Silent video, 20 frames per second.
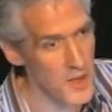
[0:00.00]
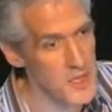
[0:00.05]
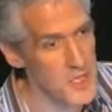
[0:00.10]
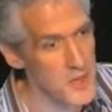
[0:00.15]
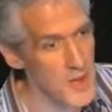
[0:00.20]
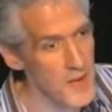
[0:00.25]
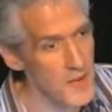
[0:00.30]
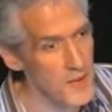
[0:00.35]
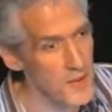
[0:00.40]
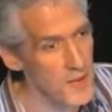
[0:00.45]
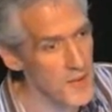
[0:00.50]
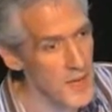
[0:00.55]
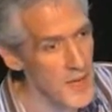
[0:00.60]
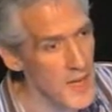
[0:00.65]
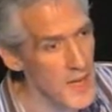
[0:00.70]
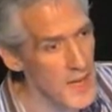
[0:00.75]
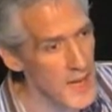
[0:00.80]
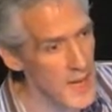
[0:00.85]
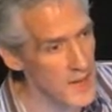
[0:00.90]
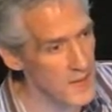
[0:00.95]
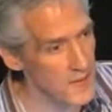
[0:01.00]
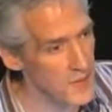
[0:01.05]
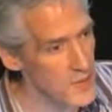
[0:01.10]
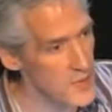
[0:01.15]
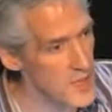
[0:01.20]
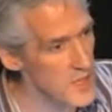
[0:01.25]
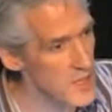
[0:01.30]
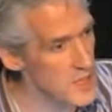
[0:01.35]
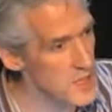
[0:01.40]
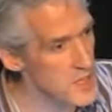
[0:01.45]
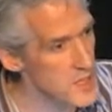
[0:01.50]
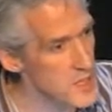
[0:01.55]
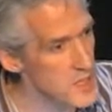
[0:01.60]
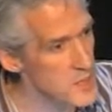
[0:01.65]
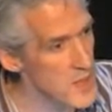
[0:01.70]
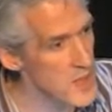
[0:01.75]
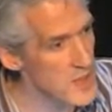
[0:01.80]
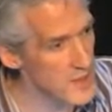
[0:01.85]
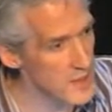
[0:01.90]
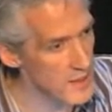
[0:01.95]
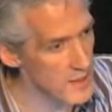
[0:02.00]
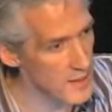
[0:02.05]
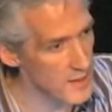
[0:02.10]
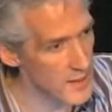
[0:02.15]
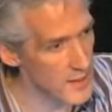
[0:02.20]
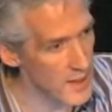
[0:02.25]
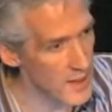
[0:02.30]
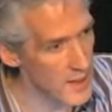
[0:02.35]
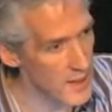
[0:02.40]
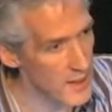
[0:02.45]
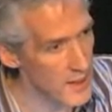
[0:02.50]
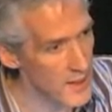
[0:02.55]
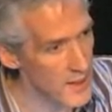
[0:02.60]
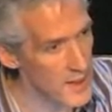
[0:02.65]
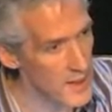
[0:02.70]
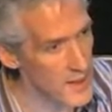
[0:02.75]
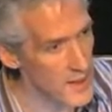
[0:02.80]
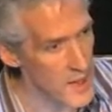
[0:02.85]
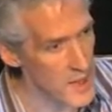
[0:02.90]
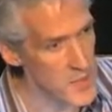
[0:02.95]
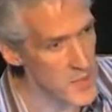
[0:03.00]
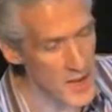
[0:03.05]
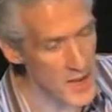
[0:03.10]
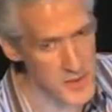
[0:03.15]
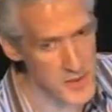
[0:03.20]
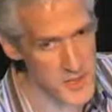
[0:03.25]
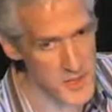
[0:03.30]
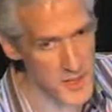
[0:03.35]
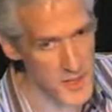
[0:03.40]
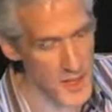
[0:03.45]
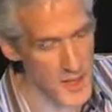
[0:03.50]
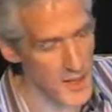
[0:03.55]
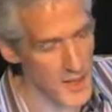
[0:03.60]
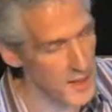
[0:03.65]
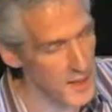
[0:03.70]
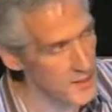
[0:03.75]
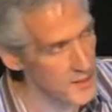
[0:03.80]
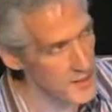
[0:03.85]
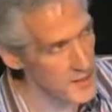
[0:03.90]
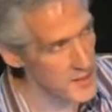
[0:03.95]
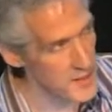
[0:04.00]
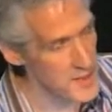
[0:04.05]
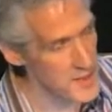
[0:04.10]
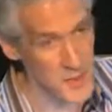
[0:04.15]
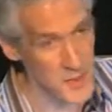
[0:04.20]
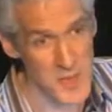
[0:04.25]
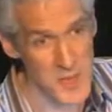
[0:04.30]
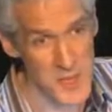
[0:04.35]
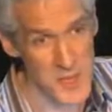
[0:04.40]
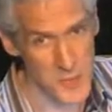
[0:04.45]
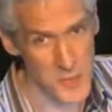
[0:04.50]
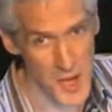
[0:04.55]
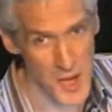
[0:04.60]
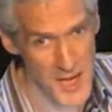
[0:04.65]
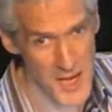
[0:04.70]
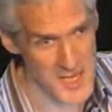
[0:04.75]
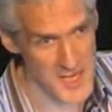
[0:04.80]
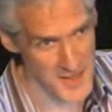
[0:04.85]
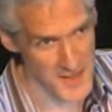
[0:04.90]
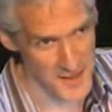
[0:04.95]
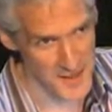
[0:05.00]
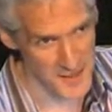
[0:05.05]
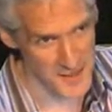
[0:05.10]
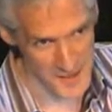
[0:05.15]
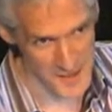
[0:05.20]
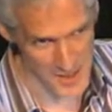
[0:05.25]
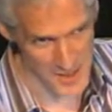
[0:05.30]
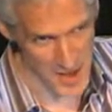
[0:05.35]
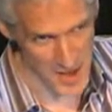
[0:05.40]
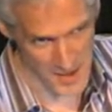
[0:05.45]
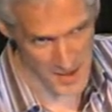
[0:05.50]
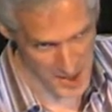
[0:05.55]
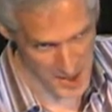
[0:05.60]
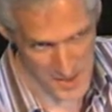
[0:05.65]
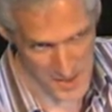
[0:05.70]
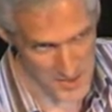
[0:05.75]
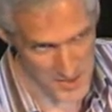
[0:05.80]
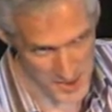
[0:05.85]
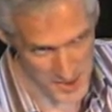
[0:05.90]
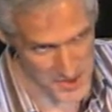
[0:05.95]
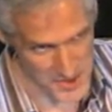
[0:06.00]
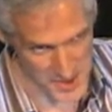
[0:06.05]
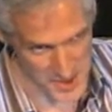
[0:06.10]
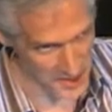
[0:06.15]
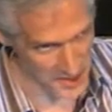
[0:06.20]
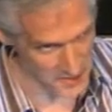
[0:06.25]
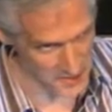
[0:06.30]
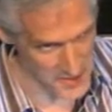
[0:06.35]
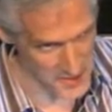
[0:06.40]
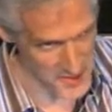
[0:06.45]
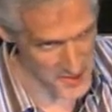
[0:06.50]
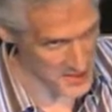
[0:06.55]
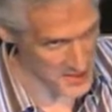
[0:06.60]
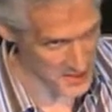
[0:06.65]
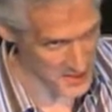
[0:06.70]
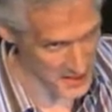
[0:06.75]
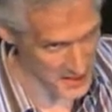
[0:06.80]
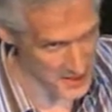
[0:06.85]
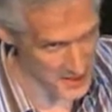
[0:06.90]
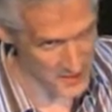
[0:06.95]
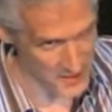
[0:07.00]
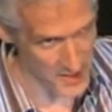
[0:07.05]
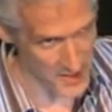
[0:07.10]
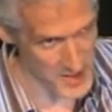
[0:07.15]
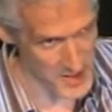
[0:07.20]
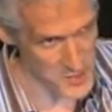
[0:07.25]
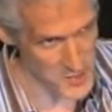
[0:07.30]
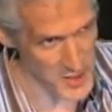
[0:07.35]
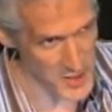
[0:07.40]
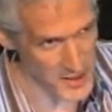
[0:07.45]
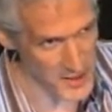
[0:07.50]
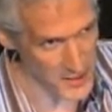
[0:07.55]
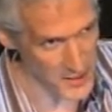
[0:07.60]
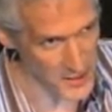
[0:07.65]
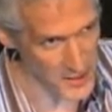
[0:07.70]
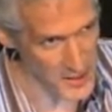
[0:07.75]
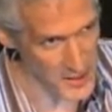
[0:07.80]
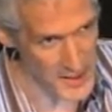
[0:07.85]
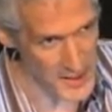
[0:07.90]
So everyone had a few minutes to speak uh, about uh, something surprising about them, themselves as a kind of icebreaker.